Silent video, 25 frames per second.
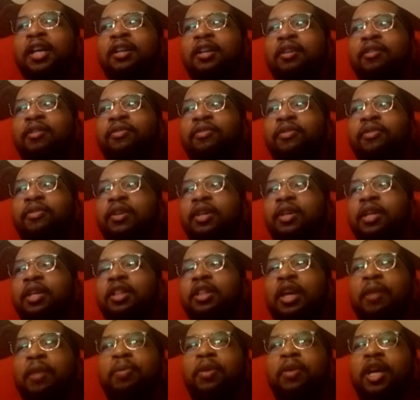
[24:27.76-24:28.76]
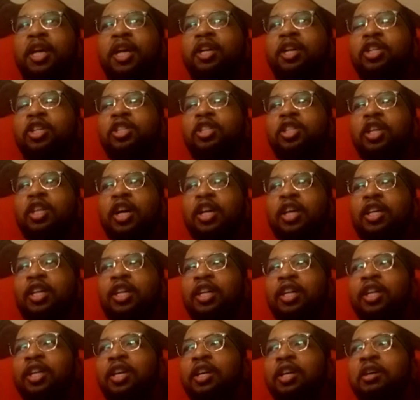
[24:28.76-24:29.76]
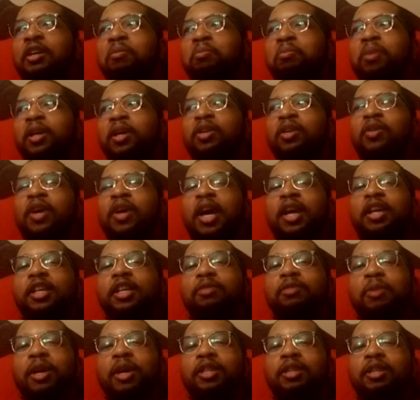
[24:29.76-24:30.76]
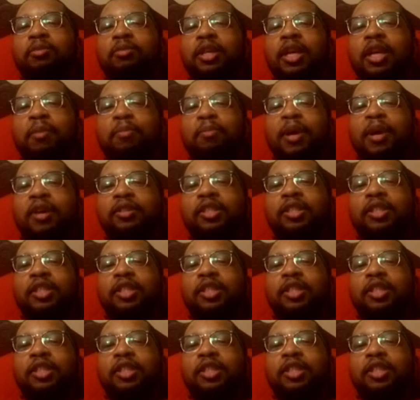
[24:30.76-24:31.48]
of, they play good soccer, but you kind of expect them to get bounced